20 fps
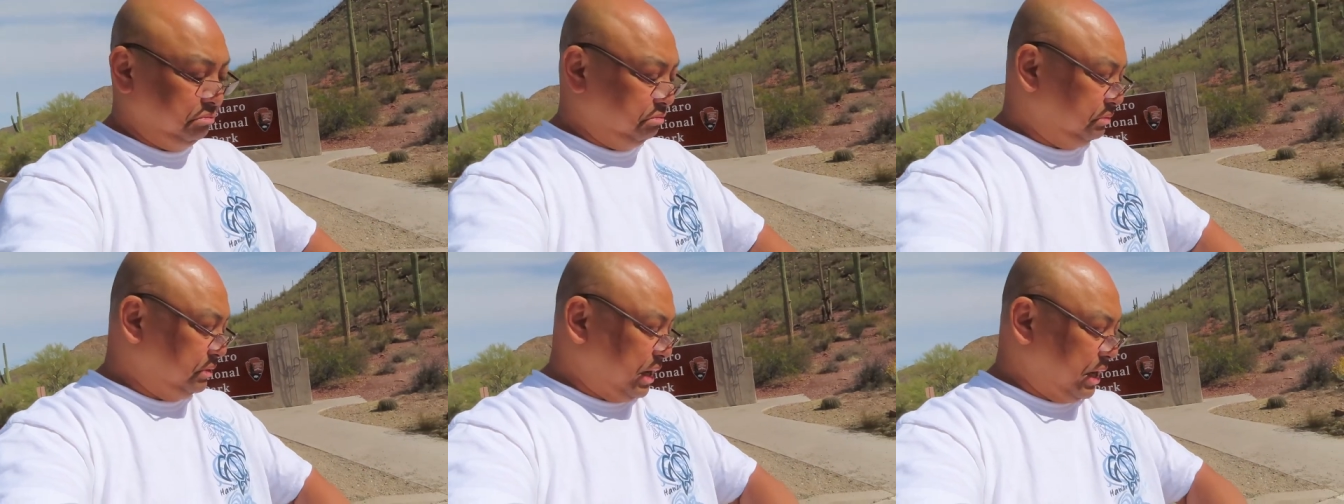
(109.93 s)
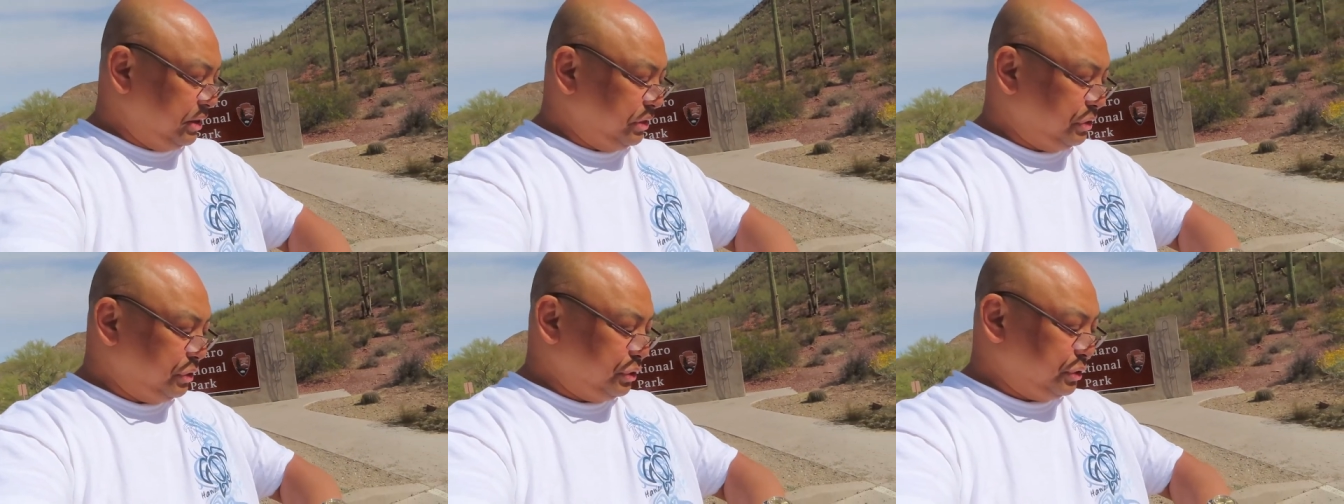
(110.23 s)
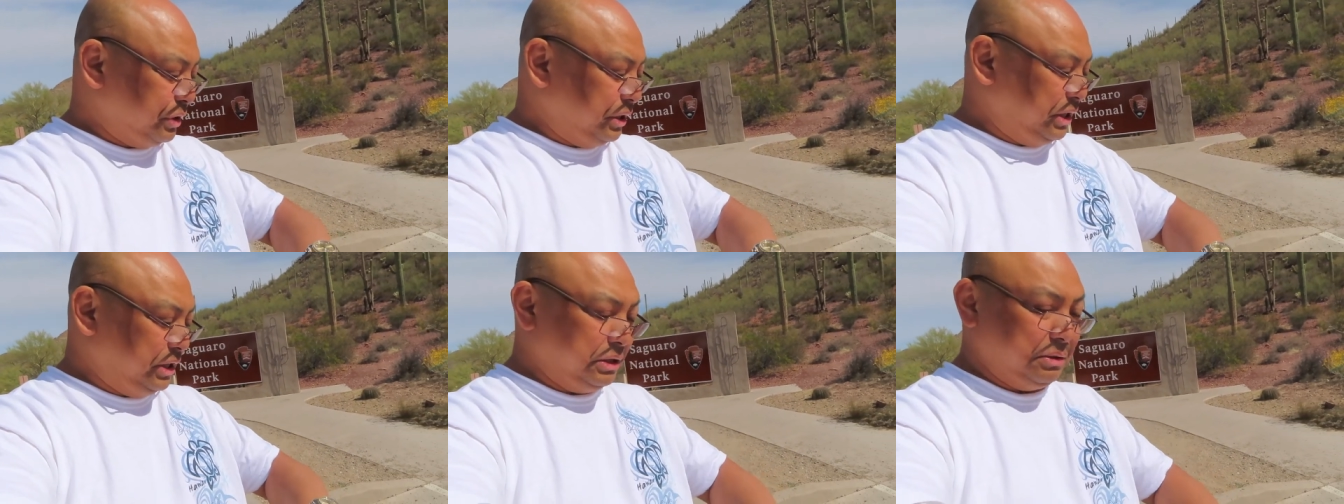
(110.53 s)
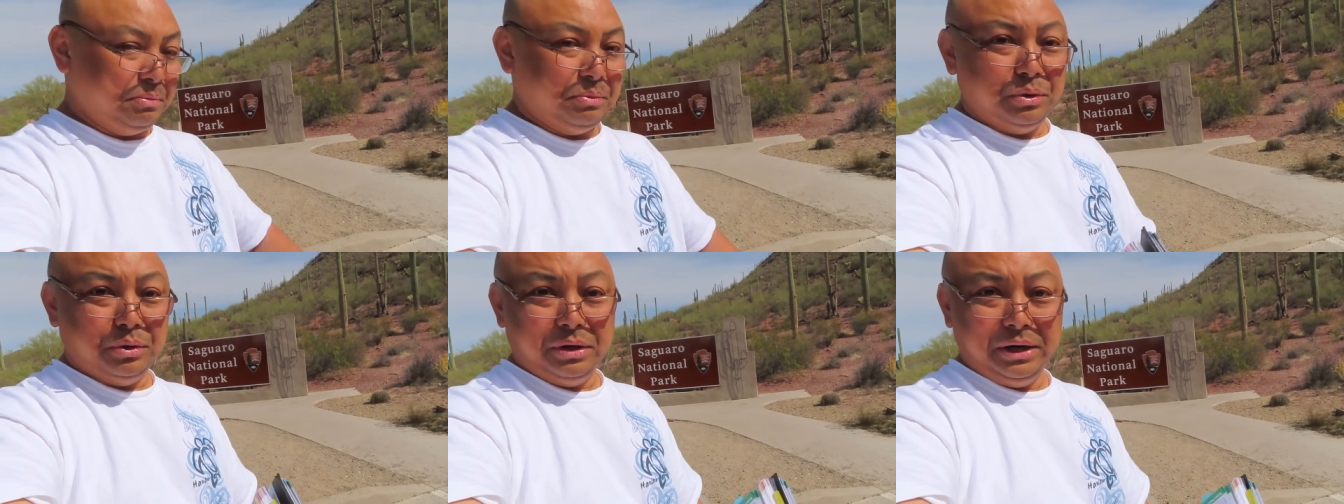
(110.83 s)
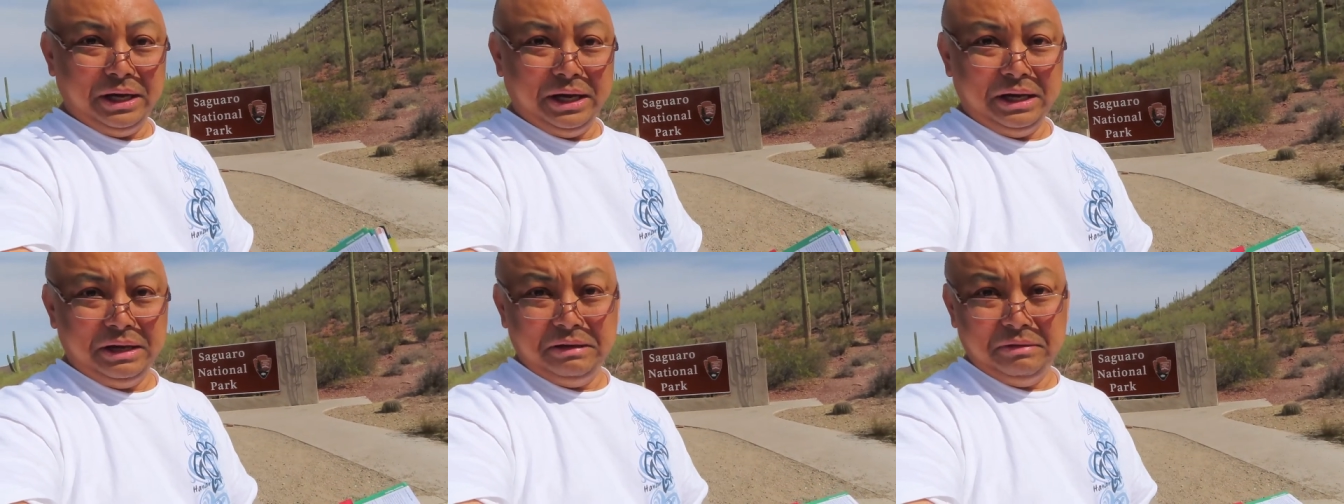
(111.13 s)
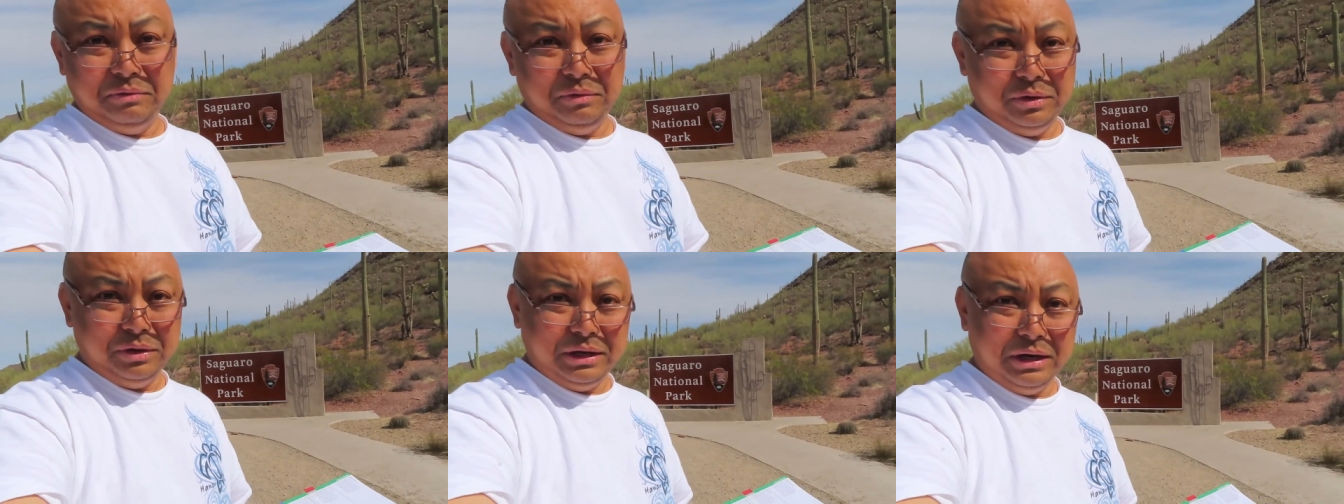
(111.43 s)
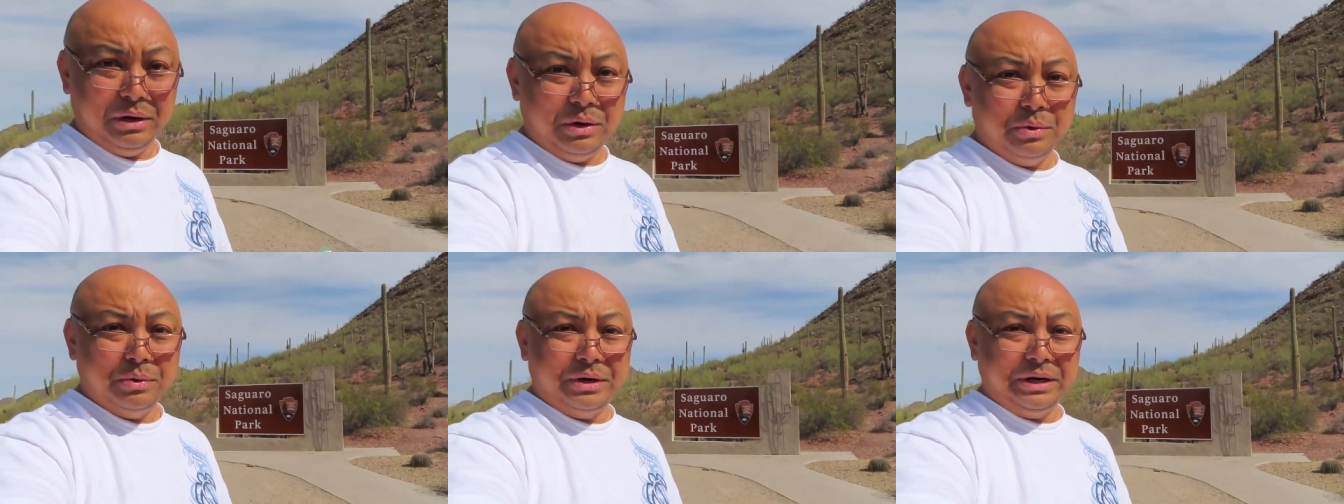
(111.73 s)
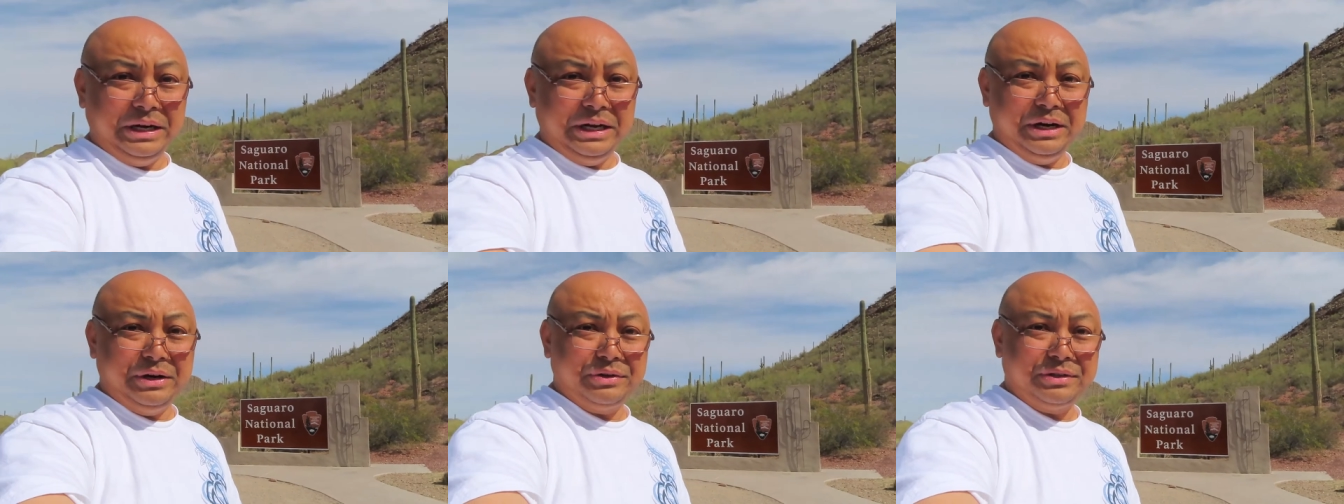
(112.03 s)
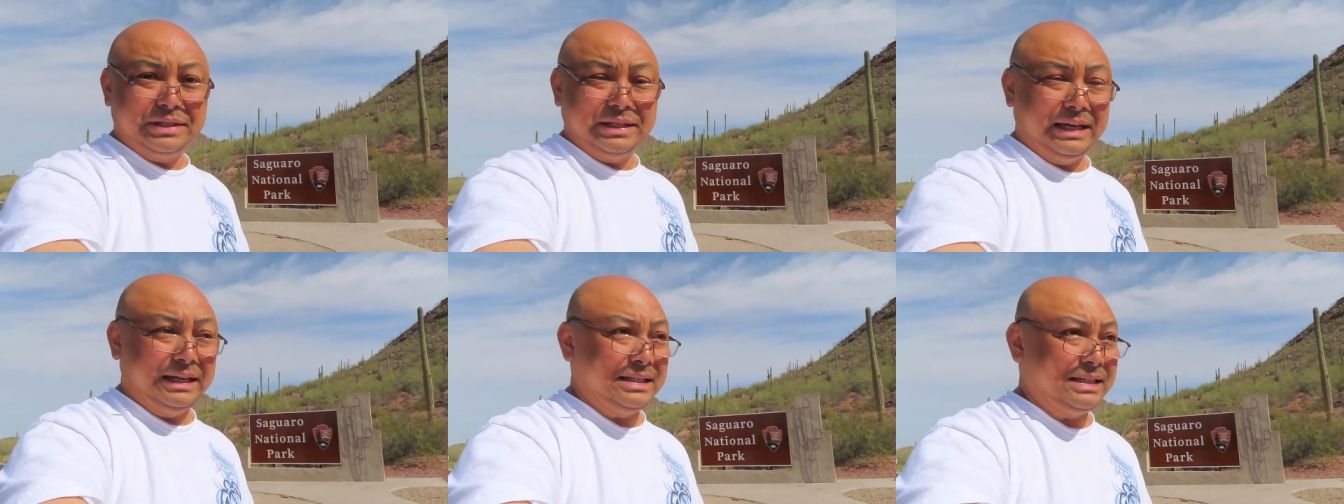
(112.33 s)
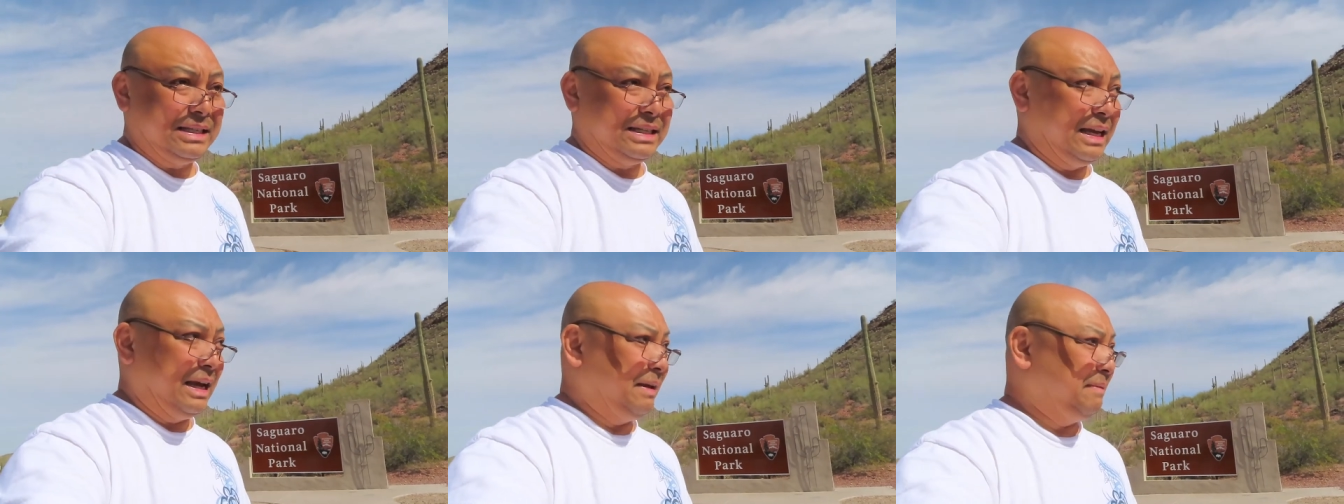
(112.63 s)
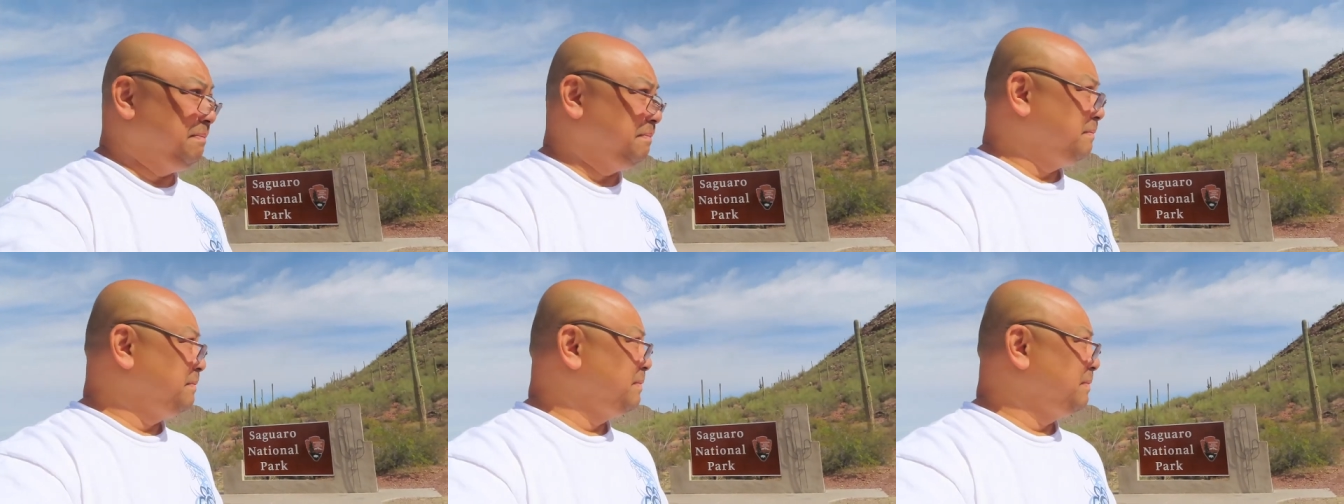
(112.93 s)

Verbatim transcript: 9.30 in the morning. We're nowhere near sunset